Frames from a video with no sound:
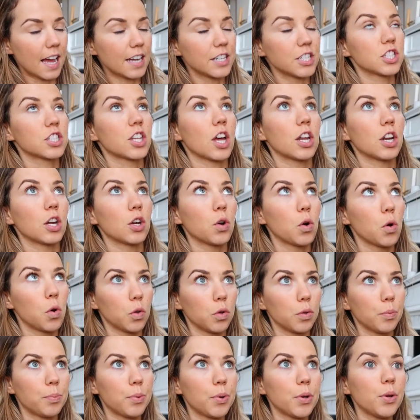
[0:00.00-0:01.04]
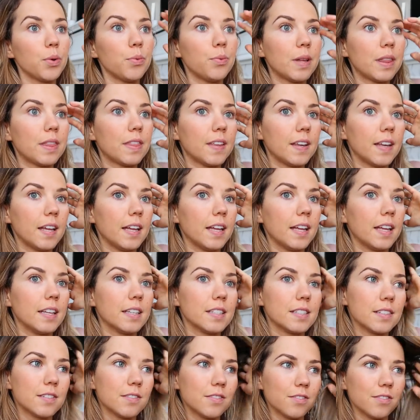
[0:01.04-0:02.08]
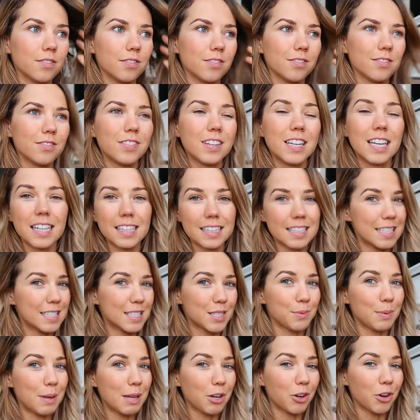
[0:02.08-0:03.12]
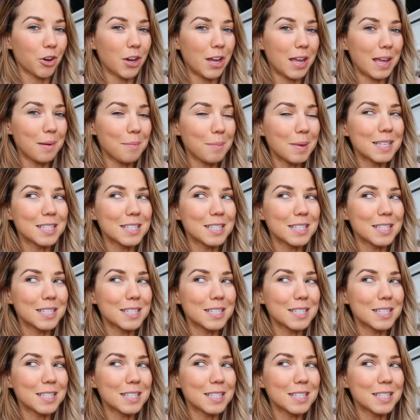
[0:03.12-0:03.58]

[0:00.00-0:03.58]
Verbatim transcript: I just got a cold brew with the vanilla sweet cream.